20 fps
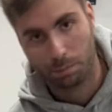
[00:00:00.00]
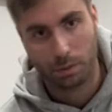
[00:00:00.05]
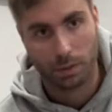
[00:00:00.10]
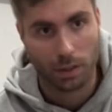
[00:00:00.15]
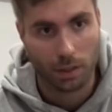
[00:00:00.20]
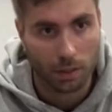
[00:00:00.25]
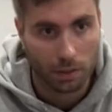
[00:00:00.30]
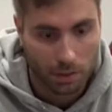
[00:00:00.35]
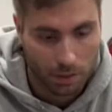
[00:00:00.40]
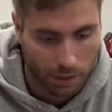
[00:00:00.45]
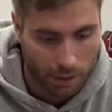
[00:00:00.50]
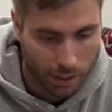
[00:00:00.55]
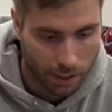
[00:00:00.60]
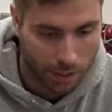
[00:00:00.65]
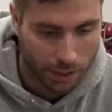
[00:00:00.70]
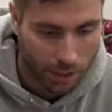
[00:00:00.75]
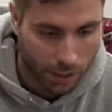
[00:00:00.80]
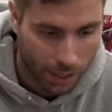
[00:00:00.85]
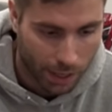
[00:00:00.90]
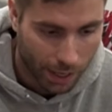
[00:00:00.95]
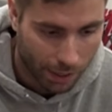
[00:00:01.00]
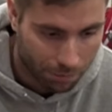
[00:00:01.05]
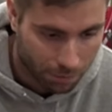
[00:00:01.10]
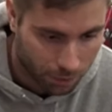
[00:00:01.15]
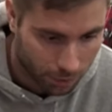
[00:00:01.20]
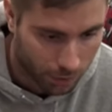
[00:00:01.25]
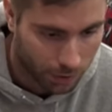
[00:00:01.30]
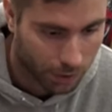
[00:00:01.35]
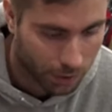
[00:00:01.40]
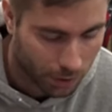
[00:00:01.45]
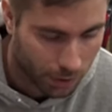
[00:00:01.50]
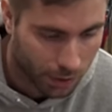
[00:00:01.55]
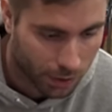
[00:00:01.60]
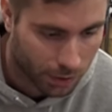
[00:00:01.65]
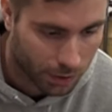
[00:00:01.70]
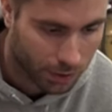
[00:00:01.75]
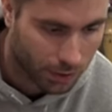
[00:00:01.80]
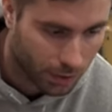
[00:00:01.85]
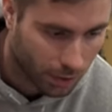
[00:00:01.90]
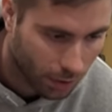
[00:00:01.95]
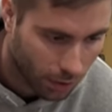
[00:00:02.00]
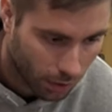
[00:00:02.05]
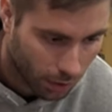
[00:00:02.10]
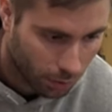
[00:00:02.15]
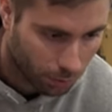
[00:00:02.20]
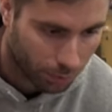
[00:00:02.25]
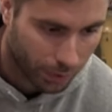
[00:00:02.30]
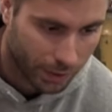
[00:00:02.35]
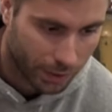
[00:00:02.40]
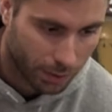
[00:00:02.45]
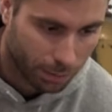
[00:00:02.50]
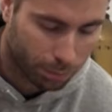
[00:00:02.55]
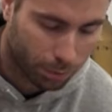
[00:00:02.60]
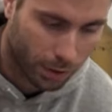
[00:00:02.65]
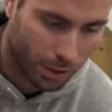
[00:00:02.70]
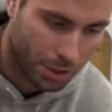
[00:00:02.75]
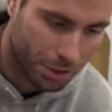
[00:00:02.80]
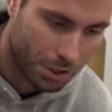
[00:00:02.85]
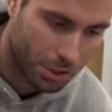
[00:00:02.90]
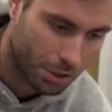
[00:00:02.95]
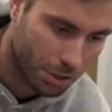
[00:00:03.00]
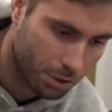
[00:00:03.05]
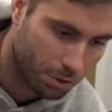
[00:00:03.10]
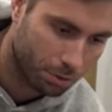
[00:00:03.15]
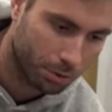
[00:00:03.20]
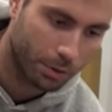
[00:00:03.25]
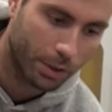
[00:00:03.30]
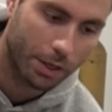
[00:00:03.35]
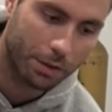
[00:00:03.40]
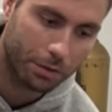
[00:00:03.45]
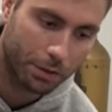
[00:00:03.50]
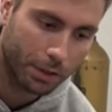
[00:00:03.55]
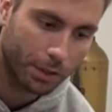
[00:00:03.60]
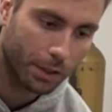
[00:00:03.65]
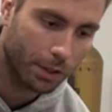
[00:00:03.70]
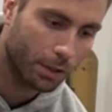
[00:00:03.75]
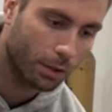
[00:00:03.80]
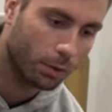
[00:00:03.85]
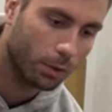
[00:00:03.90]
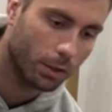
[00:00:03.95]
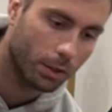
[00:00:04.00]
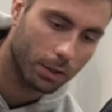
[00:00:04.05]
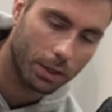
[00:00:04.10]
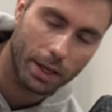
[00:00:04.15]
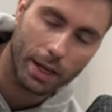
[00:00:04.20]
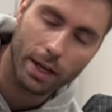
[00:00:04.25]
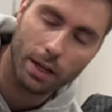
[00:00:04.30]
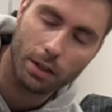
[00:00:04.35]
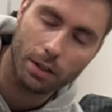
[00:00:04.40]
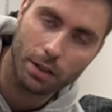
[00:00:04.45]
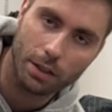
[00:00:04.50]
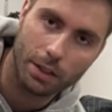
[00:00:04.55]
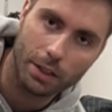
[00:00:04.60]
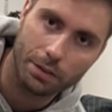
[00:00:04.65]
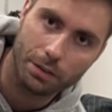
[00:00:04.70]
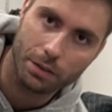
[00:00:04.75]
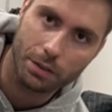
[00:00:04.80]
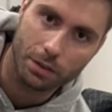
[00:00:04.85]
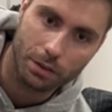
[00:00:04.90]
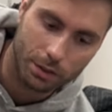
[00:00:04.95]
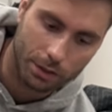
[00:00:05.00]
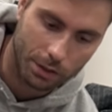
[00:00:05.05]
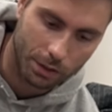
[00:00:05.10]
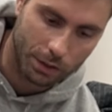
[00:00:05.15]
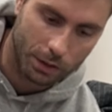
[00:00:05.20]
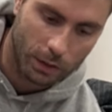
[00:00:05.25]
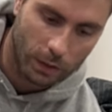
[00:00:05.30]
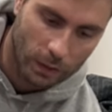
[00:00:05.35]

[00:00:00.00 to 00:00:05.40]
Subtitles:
being said, I have cleaned this, ran the brushes through every oil galley and everything.